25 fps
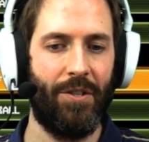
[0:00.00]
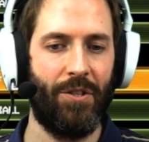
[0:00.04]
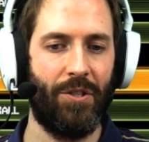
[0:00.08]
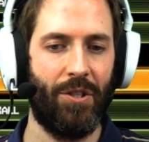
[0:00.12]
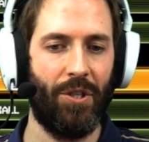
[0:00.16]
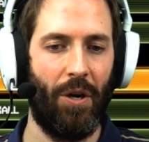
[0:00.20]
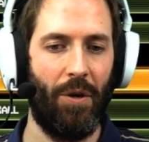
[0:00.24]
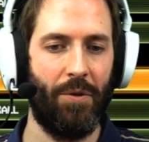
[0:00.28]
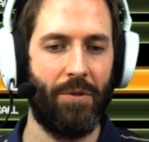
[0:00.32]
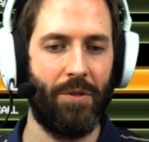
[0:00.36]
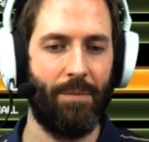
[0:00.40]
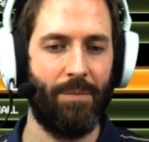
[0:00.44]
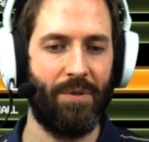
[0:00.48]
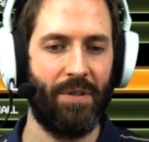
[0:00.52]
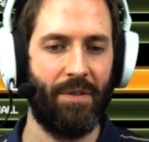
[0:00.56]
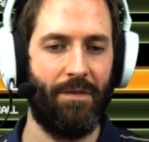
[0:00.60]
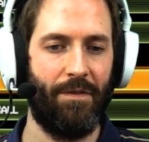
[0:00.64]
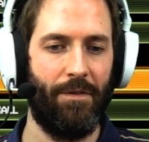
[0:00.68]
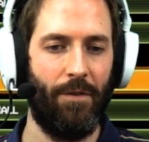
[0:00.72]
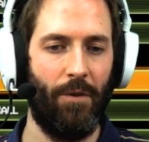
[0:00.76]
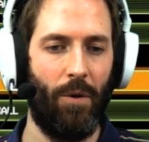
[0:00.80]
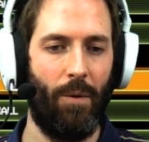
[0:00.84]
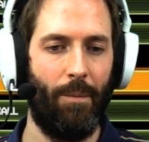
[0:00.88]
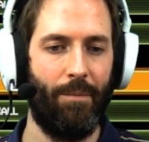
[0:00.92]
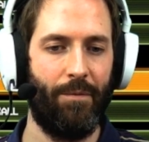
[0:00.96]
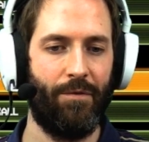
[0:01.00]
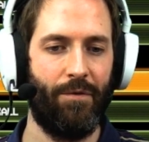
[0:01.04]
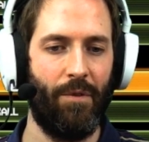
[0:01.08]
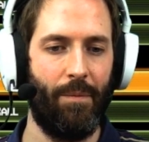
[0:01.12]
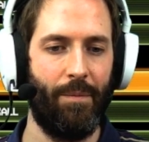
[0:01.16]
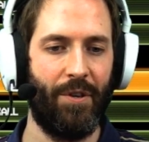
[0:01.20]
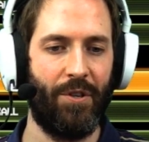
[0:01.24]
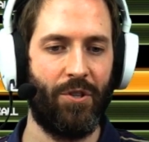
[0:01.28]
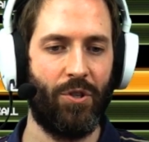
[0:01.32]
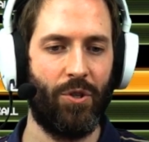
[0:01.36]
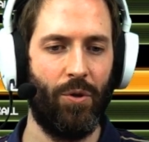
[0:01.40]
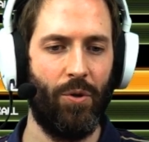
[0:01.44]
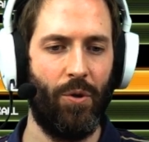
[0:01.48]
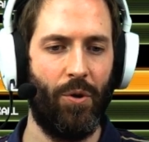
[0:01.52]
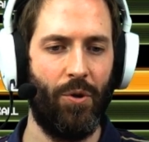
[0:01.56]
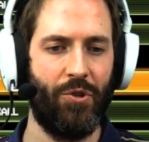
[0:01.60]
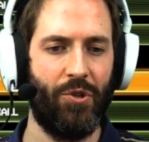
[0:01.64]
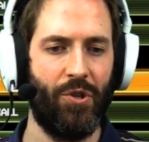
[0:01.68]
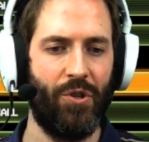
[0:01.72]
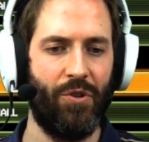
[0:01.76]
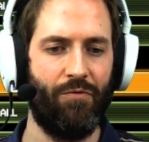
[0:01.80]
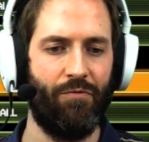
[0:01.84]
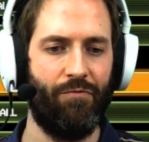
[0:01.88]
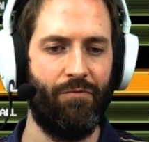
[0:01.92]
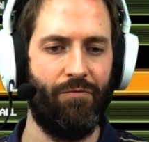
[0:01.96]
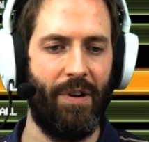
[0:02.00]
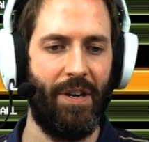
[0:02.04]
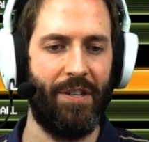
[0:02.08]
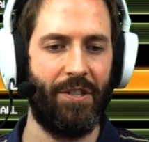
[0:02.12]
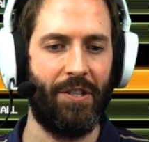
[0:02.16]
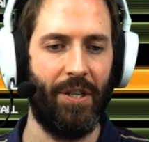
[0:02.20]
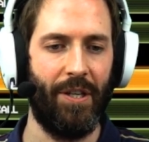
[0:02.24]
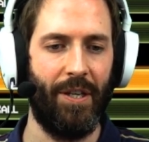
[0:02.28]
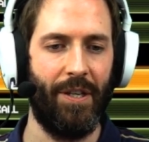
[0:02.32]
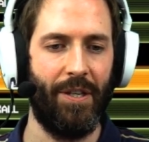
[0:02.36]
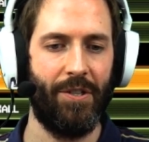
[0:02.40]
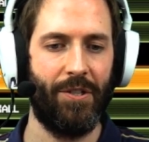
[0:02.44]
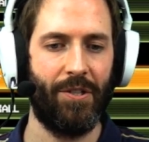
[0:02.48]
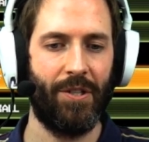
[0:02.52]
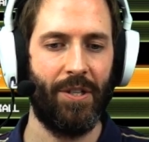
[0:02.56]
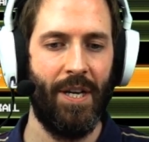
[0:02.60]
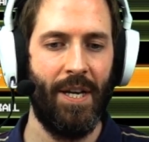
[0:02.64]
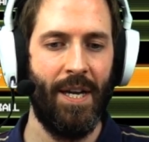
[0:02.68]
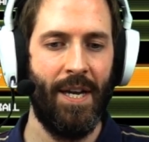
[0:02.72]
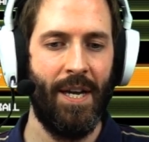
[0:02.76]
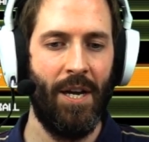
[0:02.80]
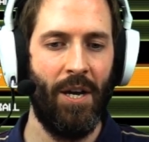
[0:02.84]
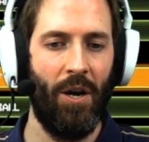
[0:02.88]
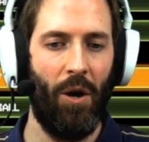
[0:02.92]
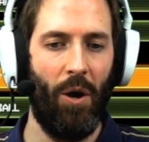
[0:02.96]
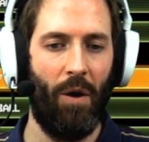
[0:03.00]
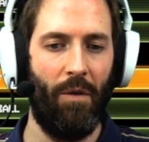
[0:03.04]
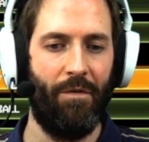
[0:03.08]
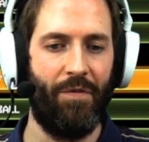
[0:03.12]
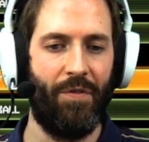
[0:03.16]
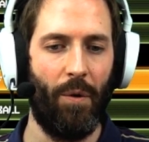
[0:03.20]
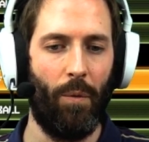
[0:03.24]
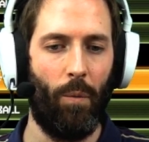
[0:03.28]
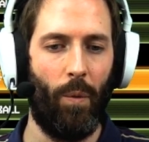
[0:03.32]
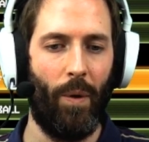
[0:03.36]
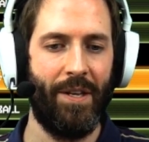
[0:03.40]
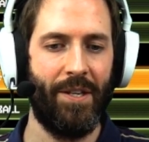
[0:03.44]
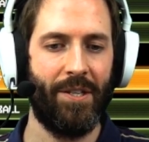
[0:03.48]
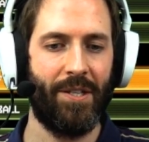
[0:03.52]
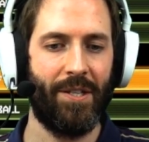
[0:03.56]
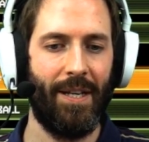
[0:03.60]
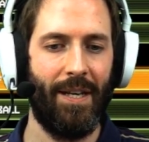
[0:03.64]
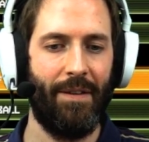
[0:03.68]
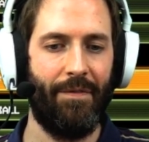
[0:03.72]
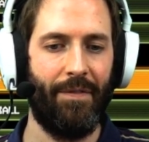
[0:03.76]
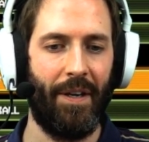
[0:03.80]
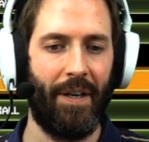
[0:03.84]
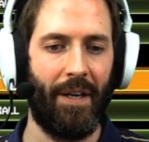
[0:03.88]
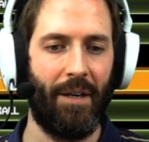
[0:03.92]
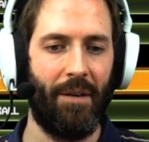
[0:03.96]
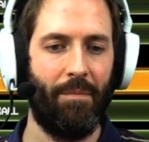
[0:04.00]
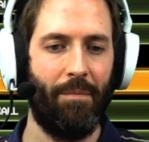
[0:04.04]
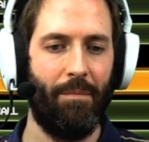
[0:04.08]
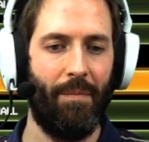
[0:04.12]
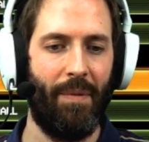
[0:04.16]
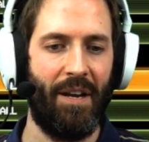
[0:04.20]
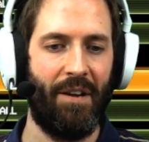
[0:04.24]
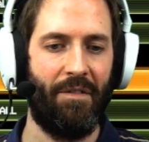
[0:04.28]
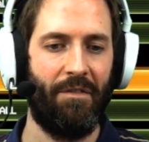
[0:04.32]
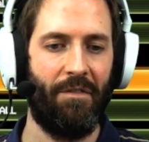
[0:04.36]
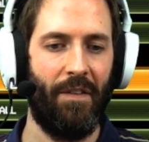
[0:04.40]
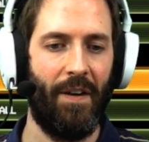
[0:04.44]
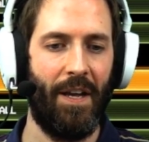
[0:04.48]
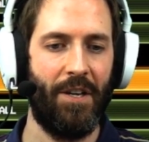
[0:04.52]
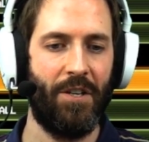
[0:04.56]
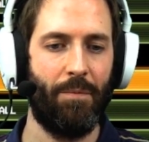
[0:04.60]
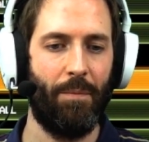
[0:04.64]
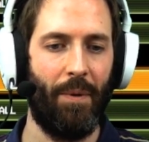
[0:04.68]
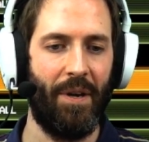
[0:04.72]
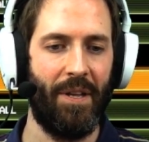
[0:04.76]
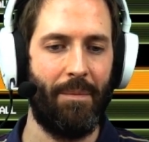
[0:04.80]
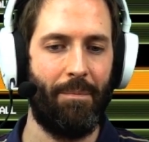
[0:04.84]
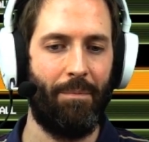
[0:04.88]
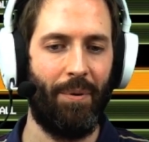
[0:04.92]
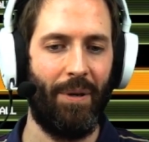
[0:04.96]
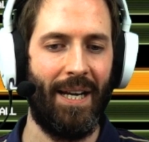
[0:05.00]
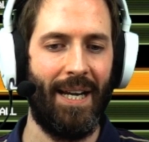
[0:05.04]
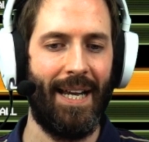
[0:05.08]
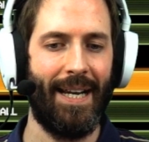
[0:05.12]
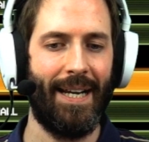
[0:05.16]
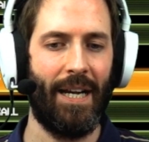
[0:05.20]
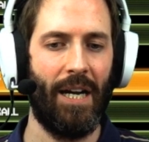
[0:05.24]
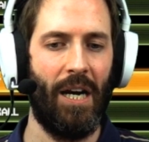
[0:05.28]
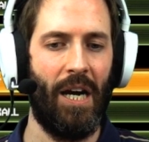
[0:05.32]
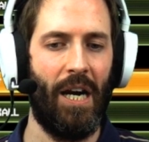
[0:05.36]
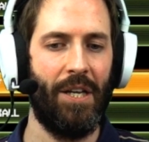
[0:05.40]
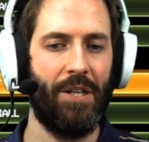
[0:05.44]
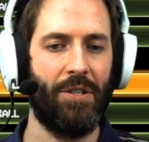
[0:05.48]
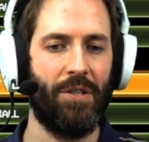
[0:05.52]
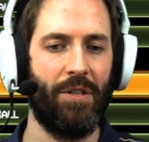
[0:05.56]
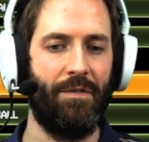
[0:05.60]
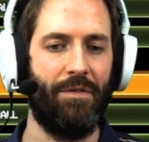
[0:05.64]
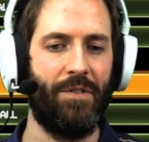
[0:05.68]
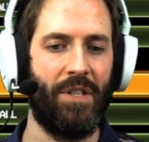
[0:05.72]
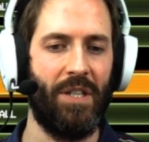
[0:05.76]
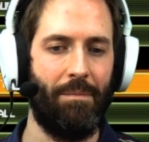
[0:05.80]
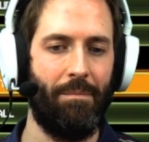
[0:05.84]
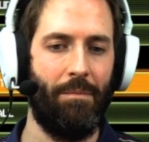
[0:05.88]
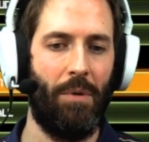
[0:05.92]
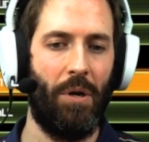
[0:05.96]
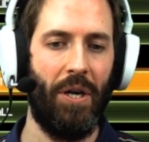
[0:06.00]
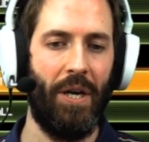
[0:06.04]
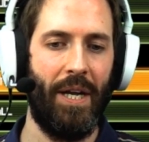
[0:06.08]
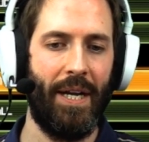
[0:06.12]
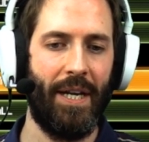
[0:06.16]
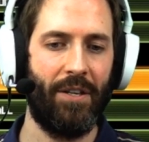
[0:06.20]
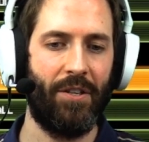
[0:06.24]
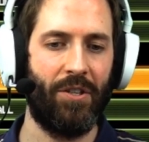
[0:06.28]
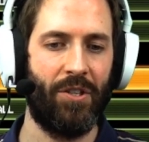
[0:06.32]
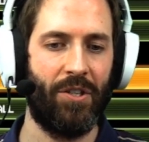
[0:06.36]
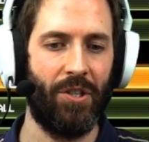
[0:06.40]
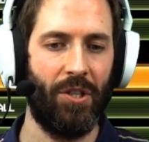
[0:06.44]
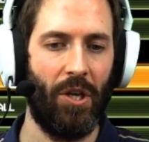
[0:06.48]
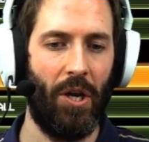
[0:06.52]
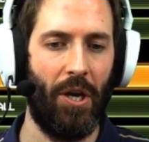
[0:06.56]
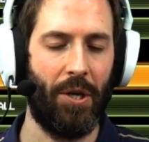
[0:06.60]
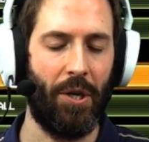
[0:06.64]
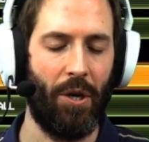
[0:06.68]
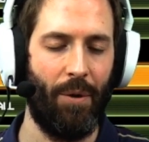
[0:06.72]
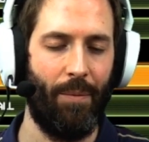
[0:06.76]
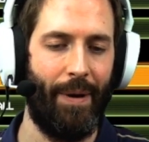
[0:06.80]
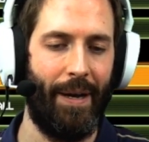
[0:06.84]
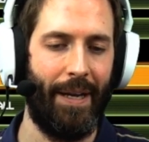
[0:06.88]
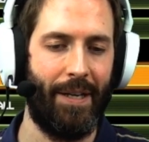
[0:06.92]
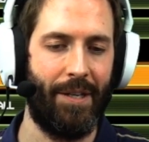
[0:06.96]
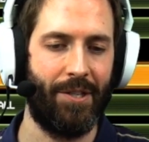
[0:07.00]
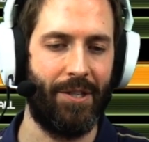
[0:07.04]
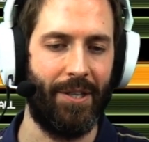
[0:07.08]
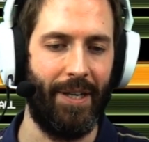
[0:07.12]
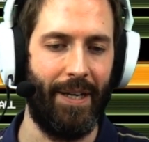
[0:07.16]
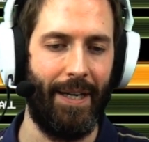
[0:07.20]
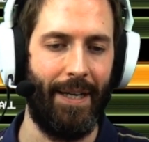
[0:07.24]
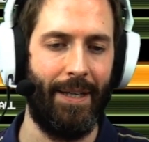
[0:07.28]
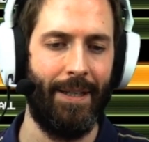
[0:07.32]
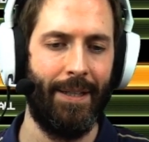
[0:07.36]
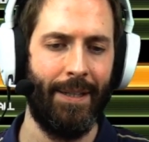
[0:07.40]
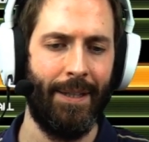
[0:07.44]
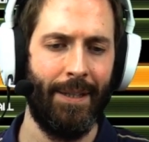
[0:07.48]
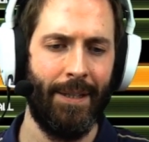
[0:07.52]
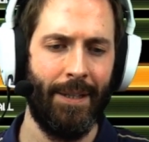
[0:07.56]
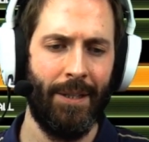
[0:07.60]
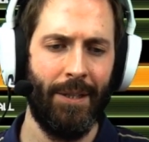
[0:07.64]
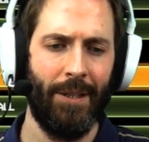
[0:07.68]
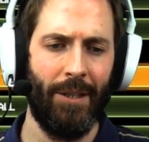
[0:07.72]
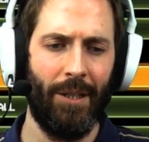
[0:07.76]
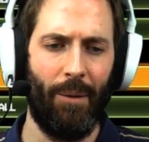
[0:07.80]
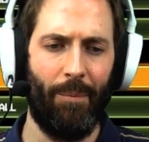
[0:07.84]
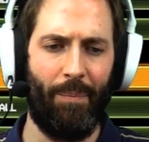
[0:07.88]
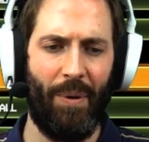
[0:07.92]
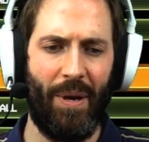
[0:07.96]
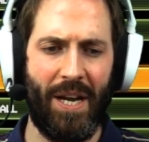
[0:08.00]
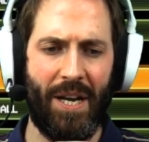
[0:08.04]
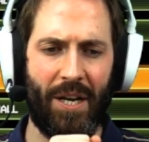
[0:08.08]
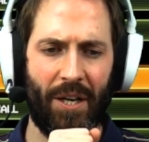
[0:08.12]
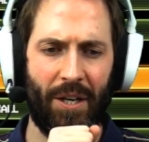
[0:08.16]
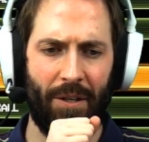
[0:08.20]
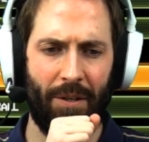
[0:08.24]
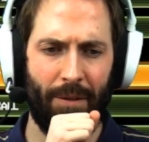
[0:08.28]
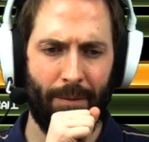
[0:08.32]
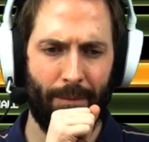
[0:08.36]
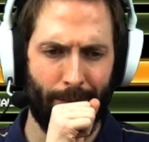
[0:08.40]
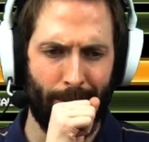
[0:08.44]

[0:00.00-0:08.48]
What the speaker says: totems are formed from the tortured resonance of the once living, made flesh by the black arts of demonic psychomancy. A beacon,